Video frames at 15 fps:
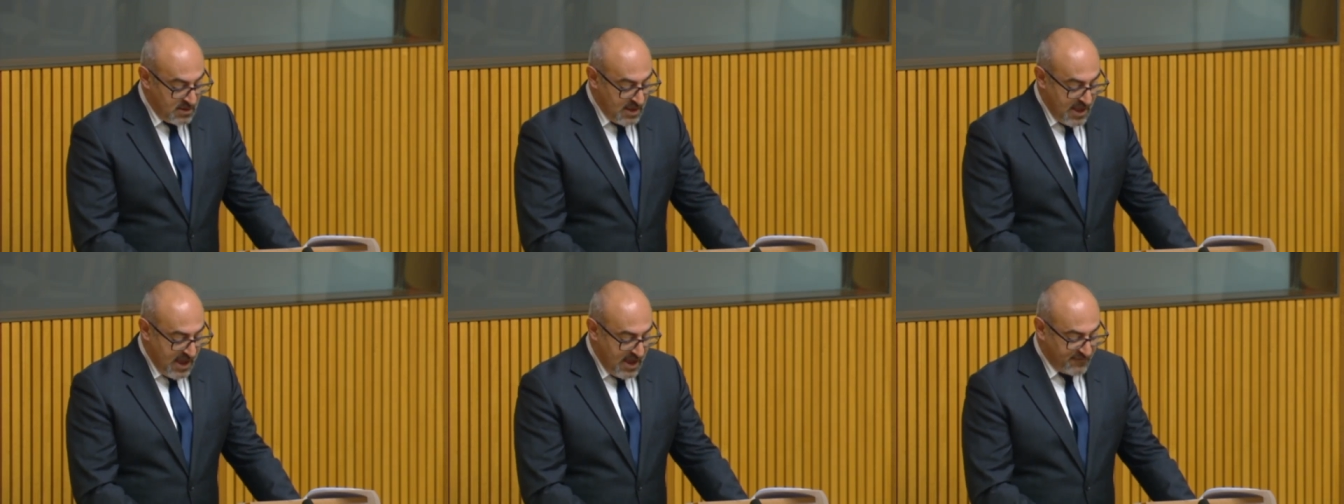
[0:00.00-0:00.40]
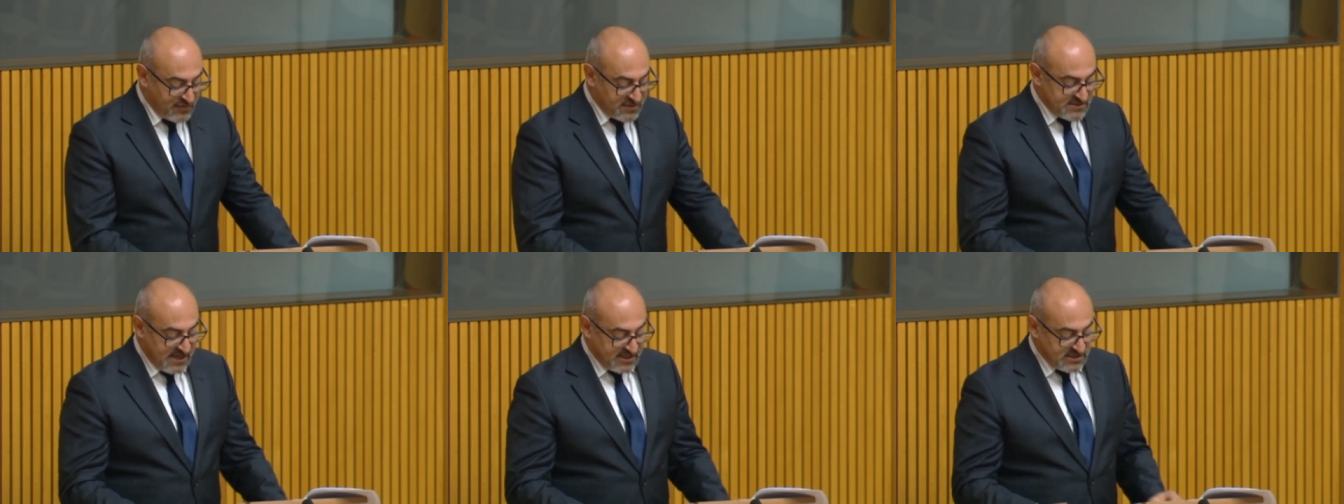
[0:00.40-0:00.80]
Half the
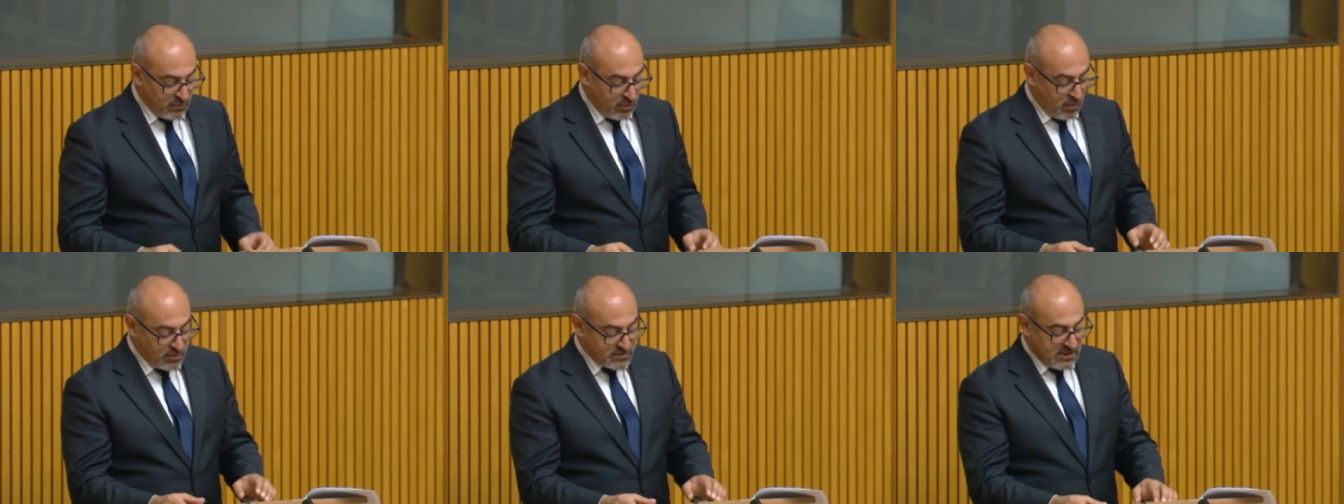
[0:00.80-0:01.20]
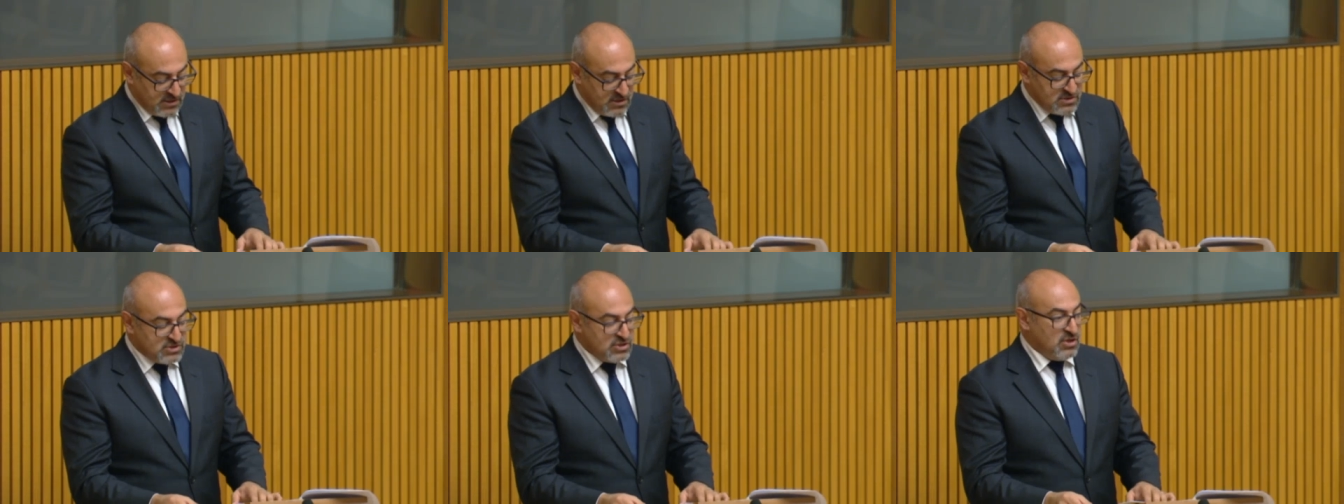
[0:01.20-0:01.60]
sector were also
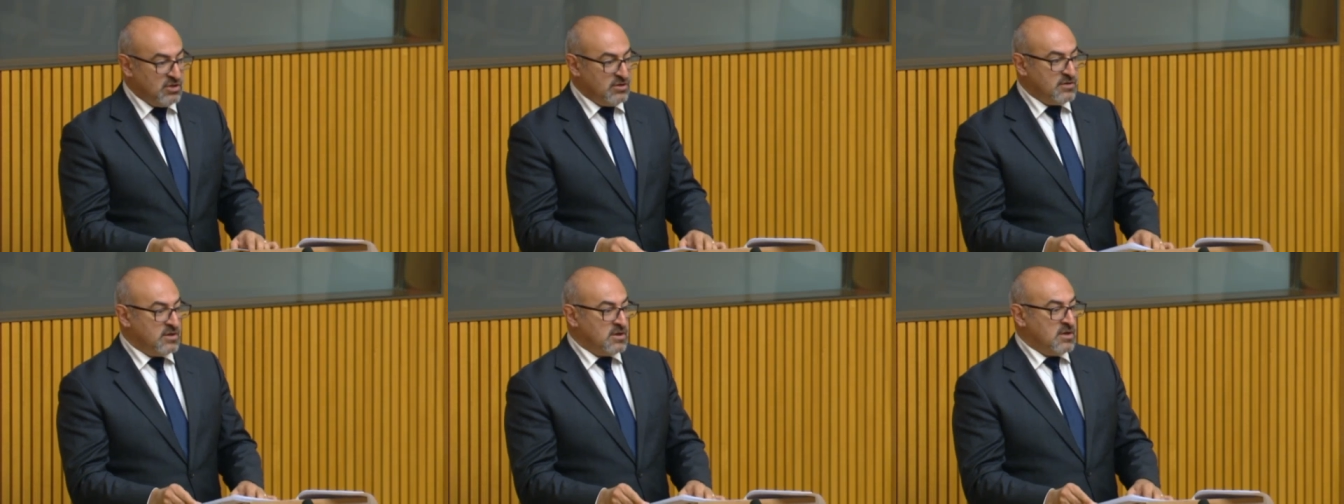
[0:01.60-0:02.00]
concerned